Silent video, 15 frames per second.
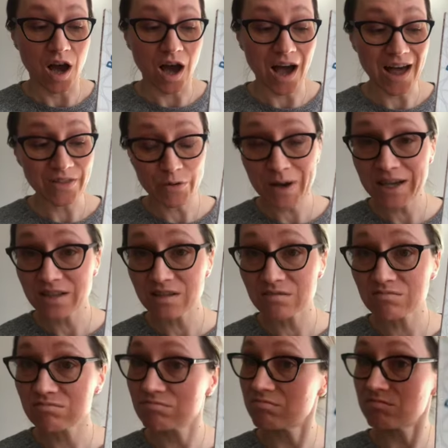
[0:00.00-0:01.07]
Otherwise,
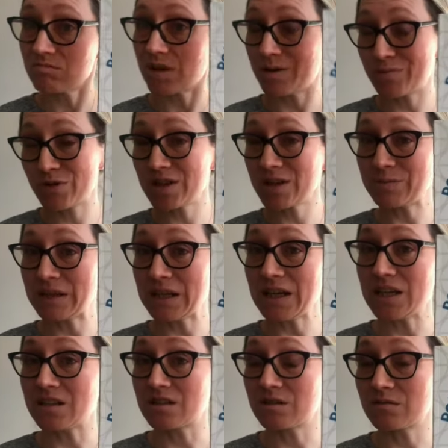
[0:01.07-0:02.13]
I'm pretty
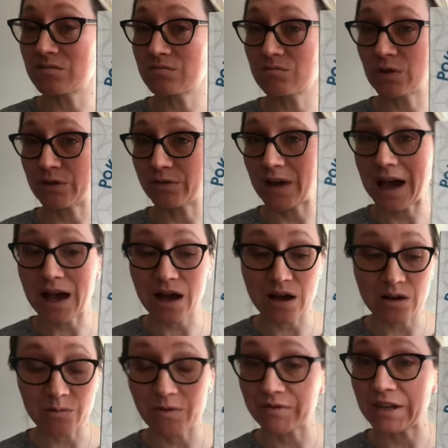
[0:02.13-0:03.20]
pleased with
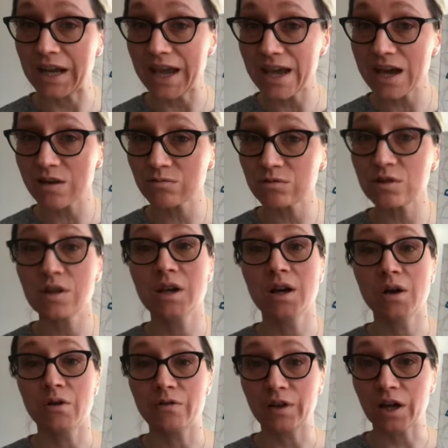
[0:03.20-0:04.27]
the layout,
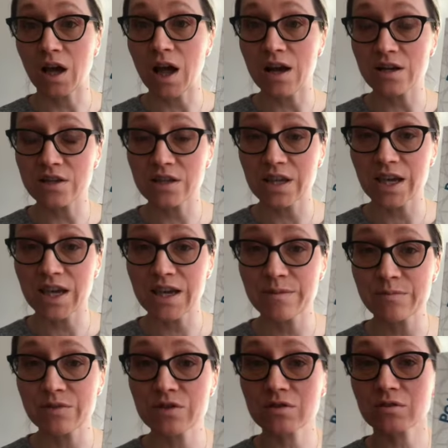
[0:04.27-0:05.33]
the color
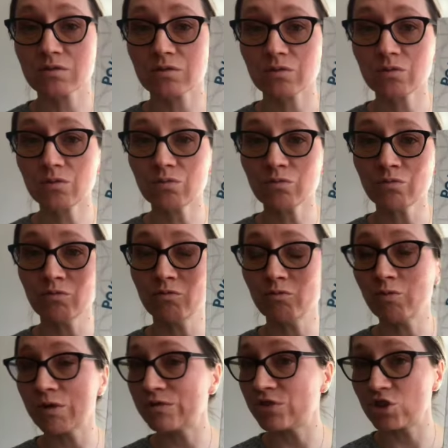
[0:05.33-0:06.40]
schemes,
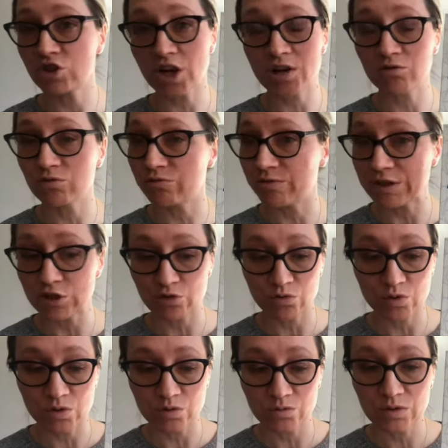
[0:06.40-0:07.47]
with the general
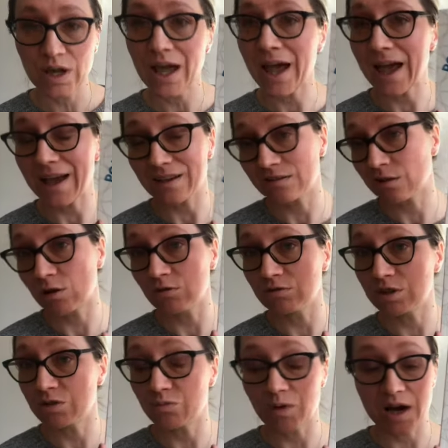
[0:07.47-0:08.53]
visual and
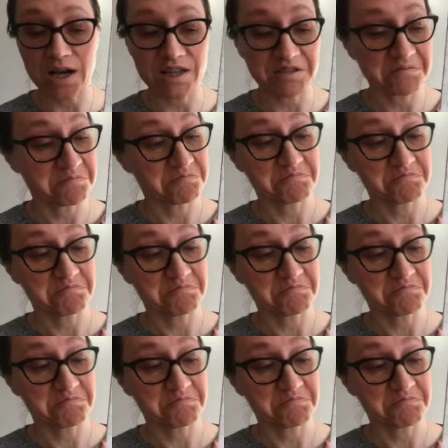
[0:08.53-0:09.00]
content-wise.